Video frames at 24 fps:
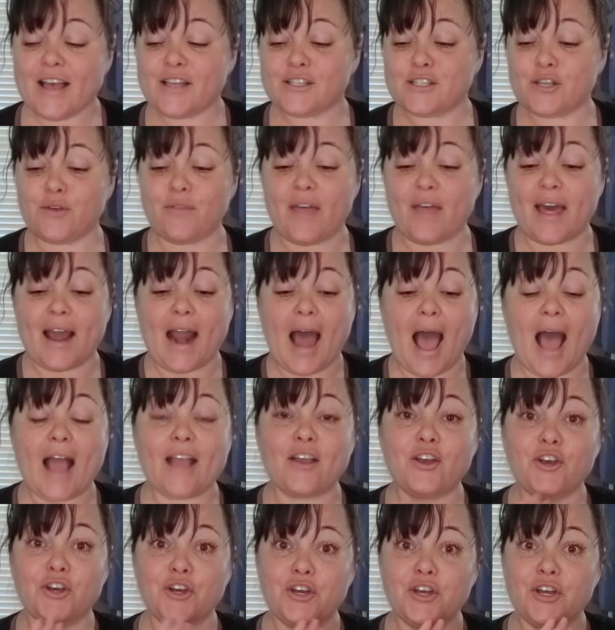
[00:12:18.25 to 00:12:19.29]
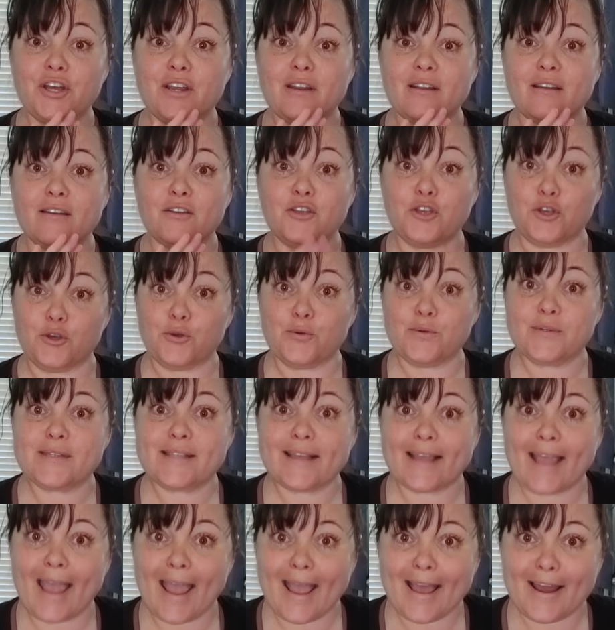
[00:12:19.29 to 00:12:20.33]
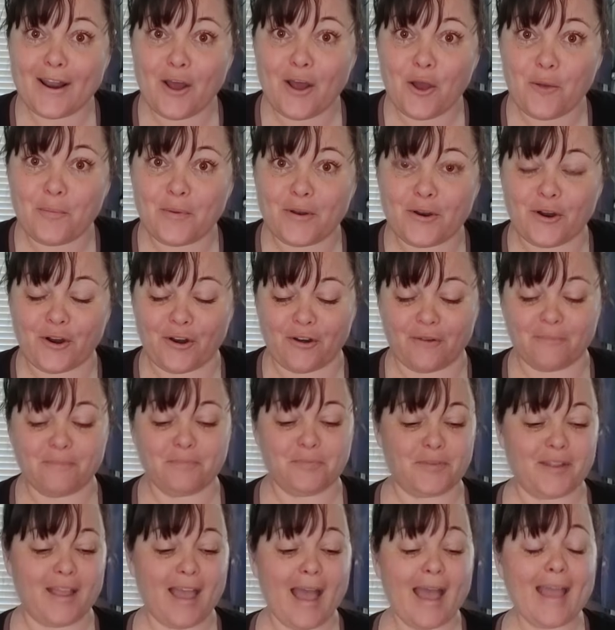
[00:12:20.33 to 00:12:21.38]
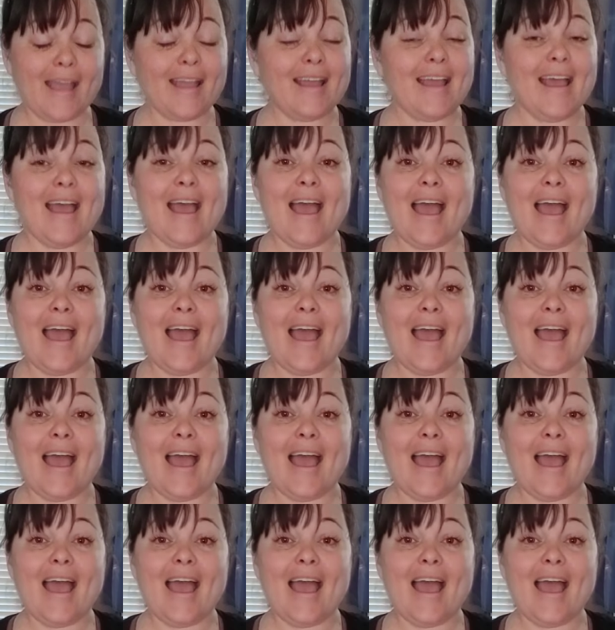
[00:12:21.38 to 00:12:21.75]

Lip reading: so that I could use the can opener, okay?